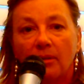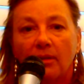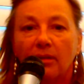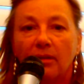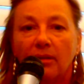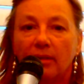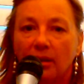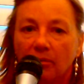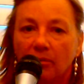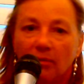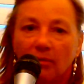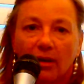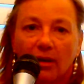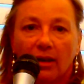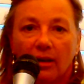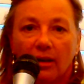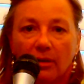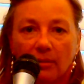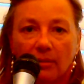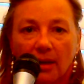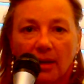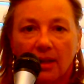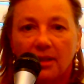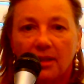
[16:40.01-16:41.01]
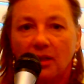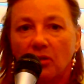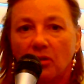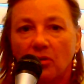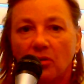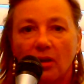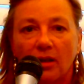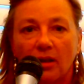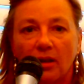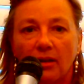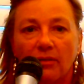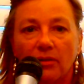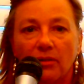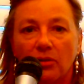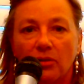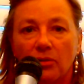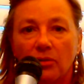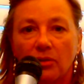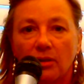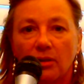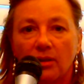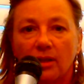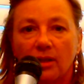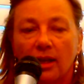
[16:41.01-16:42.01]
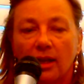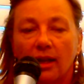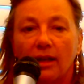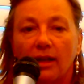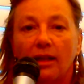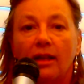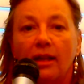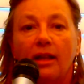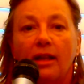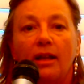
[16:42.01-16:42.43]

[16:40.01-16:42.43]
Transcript: and then regular rising trot on the short side.